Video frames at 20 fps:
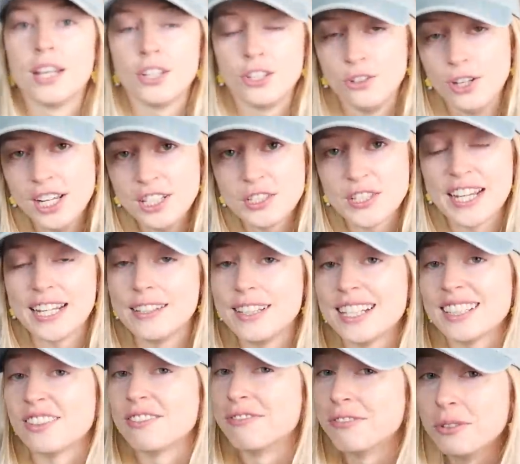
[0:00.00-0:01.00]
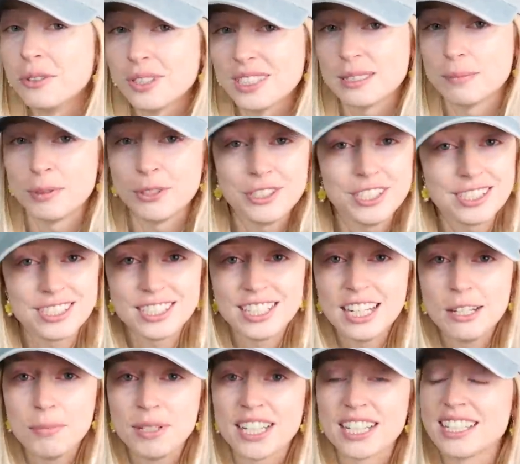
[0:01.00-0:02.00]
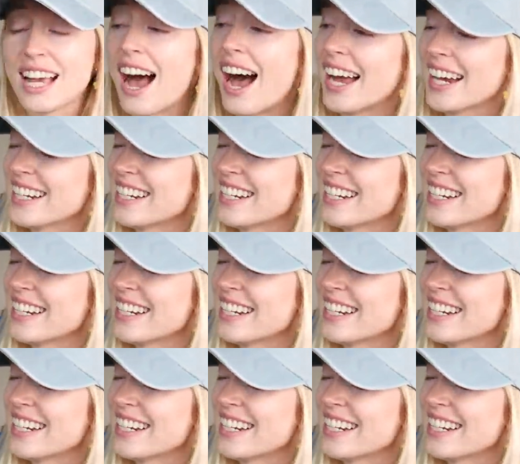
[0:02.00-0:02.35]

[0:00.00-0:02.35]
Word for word: you guys are getting like the full experience today because I